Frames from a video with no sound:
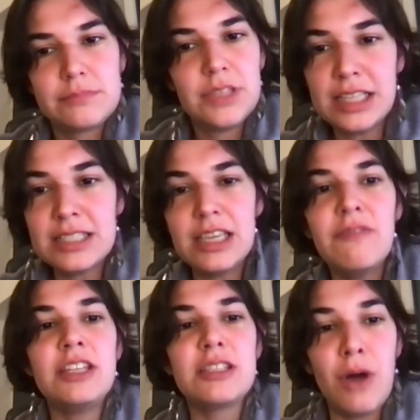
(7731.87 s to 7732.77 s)
And
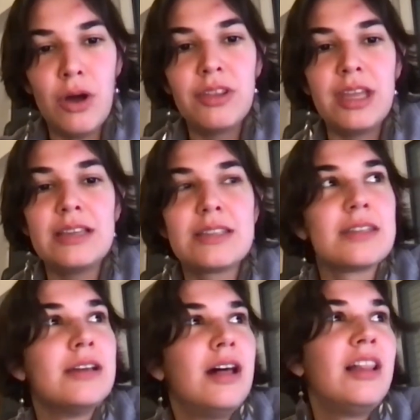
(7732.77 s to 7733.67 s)
even small
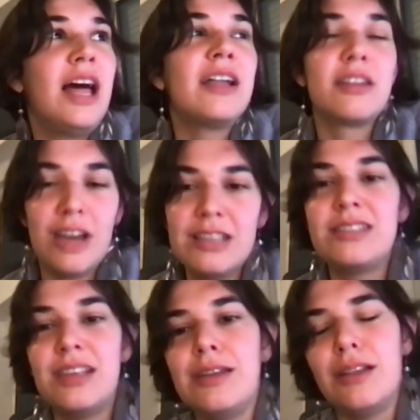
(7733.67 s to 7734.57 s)
things like not
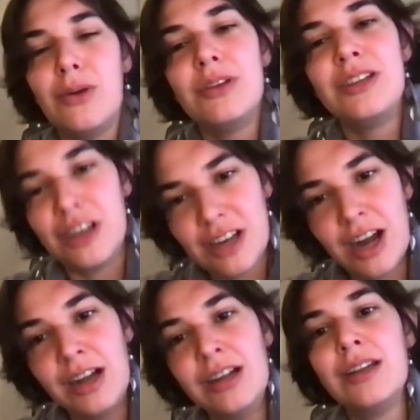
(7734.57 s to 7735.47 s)
sitting alone in your
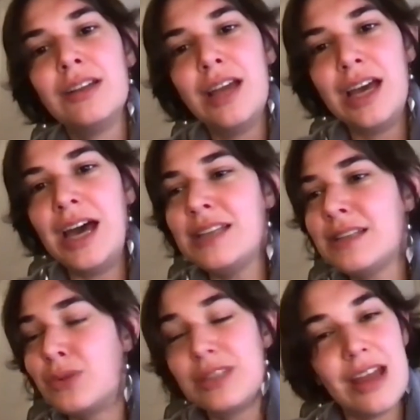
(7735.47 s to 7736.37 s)
car and
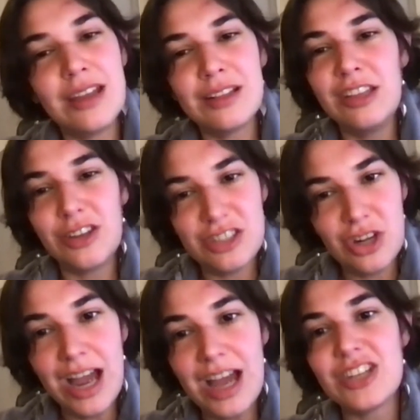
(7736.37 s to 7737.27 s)
recycling your
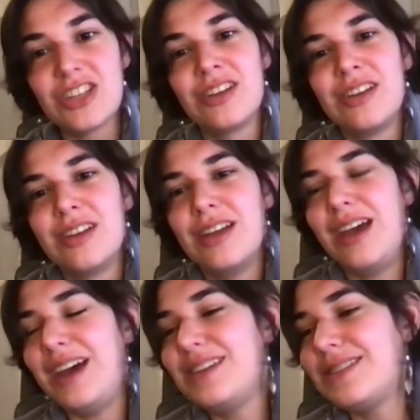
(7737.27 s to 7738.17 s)
trash
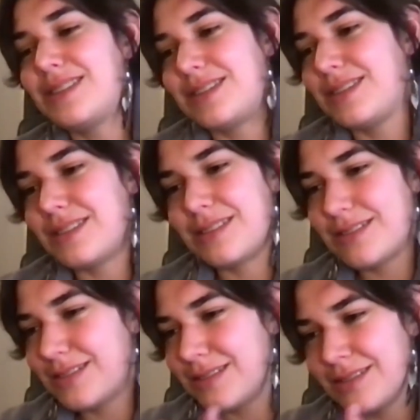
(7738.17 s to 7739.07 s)
and
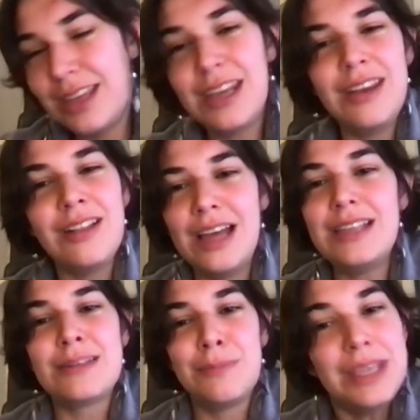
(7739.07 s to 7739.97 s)
eating
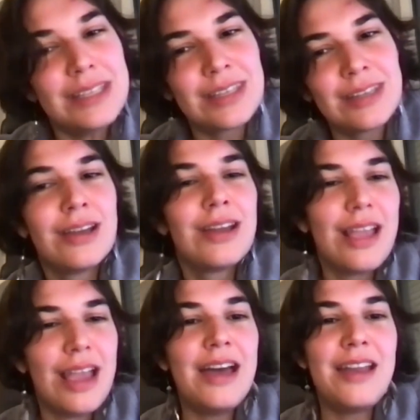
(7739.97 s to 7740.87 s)
less meat
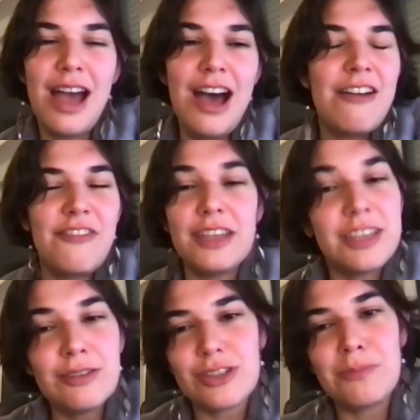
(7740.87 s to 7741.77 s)
can have a
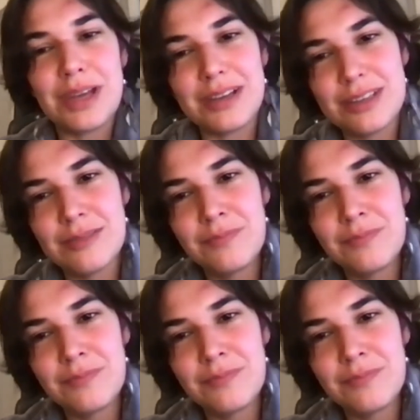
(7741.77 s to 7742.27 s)
huge impact.